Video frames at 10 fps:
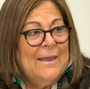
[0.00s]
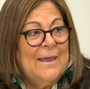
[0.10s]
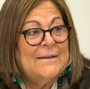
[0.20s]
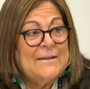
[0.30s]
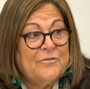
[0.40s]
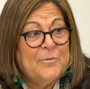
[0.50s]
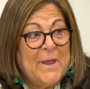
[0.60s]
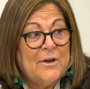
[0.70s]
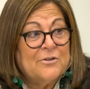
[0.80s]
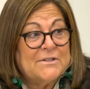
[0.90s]
And David
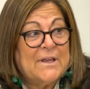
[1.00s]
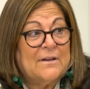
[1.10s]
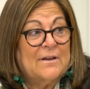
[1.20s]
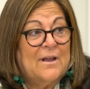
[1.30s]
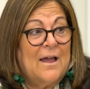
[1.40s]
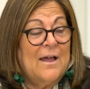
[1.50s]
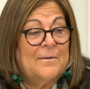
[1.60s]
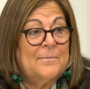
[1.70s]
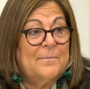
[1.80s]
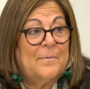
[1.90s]
Pecker said,
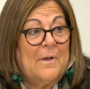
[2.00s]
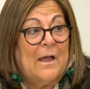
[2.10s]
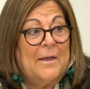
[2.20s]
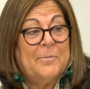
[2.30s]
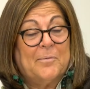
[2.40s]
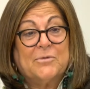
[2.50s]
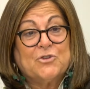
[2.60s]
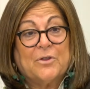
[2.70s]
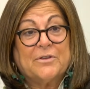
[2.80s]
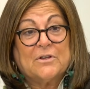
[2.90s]
I publish
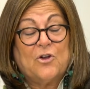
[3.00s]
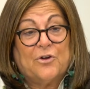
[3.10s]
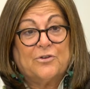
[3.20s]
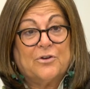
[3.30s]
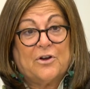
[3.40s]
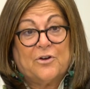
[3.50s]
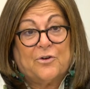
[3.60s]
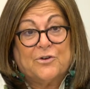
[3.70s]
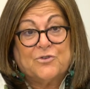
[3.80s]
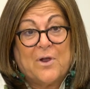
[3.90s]
all the car
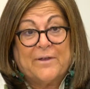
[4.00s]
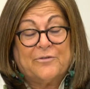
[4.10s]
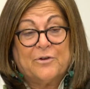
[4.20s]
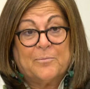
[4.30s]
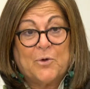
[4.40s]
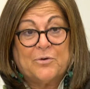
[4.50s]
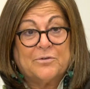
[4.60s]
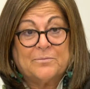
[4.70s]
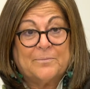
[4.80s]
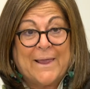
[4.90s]
and driver and
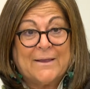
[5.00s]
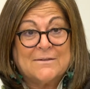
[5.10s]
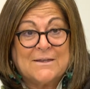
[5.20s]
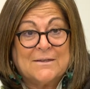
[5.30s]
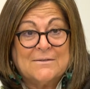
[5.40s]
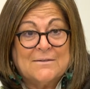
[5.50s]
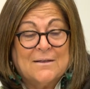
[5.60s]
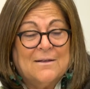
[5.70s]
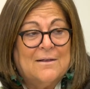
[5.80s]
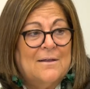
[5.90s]
motor magazines
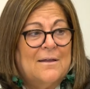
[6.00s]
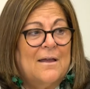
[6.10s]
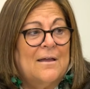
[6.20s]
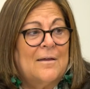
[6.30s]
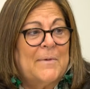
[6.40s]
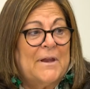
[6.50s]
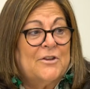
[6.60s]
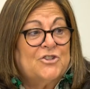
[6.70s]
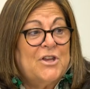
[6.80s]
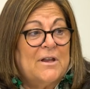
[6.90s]
at
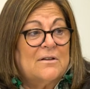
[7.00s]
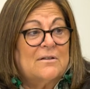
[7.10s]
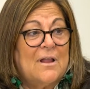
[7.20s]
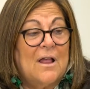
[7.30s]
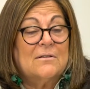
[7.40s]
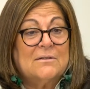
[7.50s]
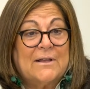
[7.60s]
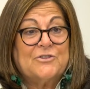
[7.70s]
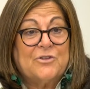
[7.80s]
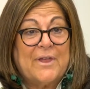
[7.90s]
Hachette. I'll
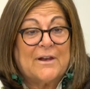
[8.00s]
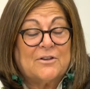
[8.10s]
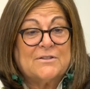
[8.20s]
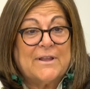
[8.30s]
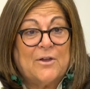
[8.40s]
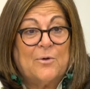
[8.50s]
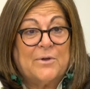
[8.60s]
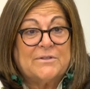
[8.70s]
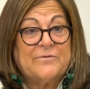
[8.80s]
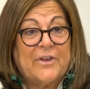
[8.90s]
get you that, because they owe
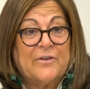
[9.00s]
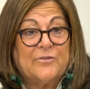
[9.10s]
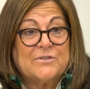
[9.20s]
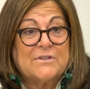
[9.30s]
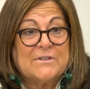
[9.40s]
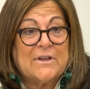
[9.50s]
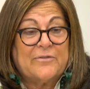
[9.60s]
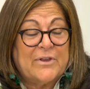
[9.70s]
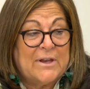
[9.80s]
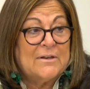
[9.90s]
us favors and stuff.
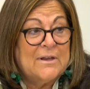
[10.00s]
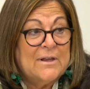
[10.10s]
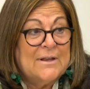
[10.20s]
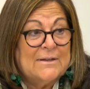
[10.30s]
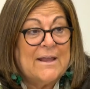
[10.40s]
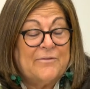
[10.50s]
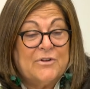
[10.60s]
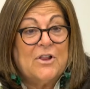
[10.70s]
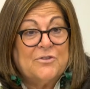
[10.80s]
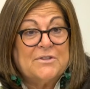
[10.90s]
And
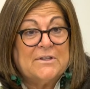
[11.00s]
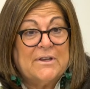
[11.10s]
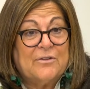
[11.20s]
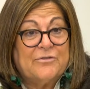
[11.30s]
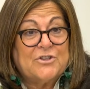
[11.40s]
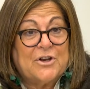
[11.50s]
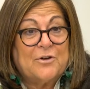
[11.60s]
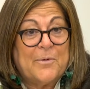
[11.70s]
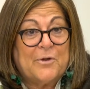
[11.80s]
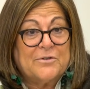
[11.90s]
David closed the deal for
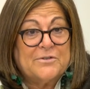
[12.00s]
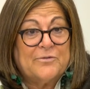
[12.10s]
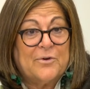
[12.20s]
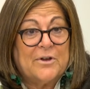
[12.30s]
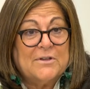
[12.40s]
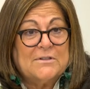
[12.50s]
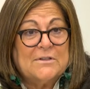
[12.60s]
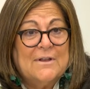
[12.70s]
General Motors for us.